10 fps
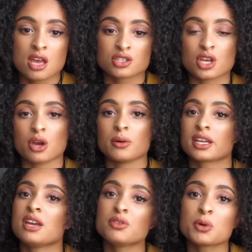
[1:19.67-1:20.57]
So I
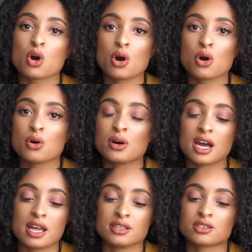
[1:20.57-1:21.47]
gave them a call
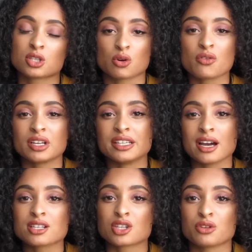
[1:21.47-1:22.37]
and they were really
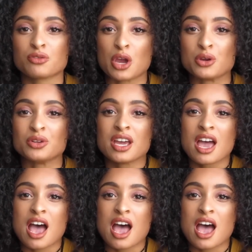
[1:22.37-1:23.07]
nice on the phone